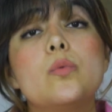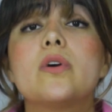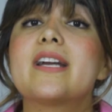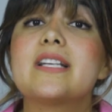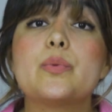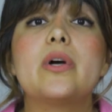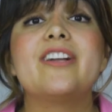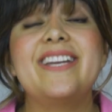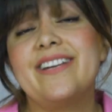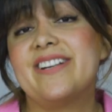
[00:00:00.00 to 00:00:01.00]
to work as well
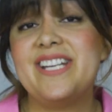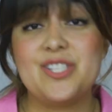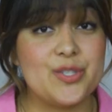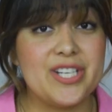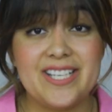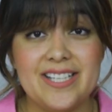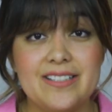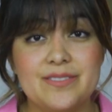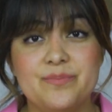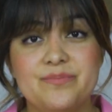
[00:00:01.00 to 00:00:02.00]
here in
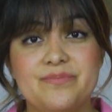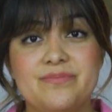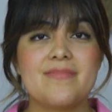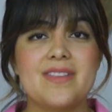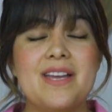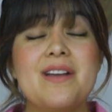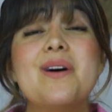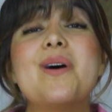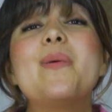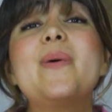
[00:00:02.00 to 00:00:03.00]
Turkey.
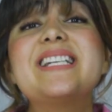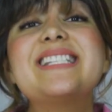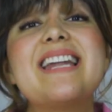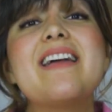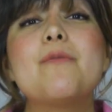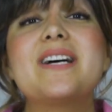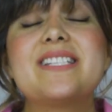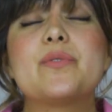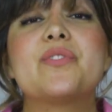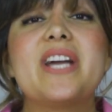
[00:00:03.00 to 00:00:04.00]
Once that I
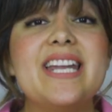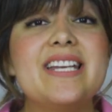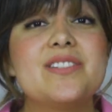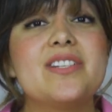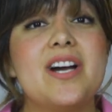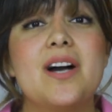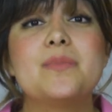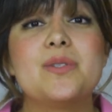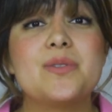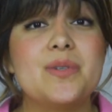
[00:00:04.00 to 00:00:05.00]
was ready to
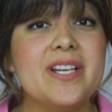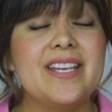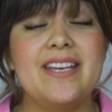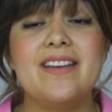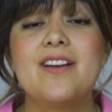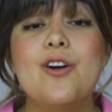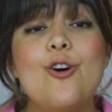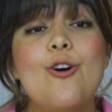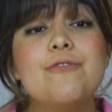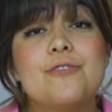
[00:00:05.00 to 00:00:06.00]
come to Turkey,
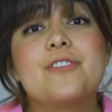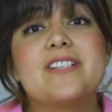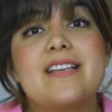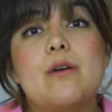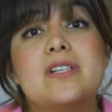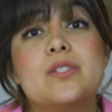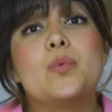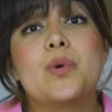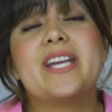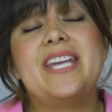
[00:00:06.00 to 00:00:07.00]
of course I was
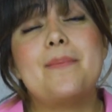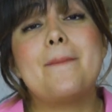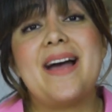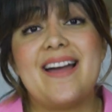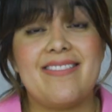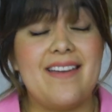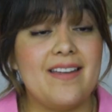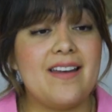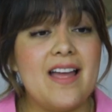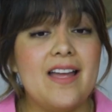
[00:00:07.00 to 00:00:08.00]
working back
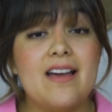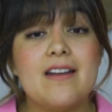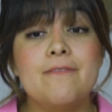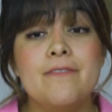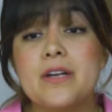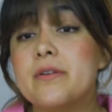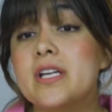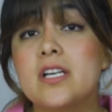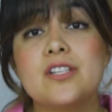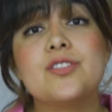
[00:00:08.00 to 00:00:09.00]
then. I had a
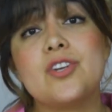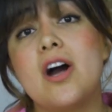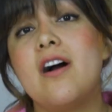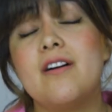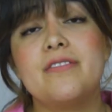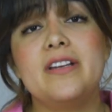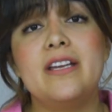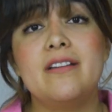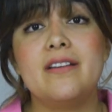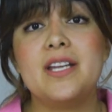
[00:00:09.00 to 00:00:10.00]
very good job
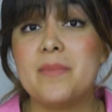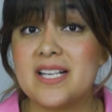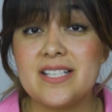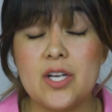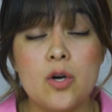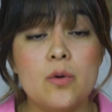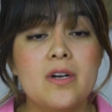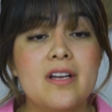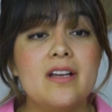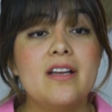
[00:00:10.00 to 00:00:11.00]
in, in Mexico.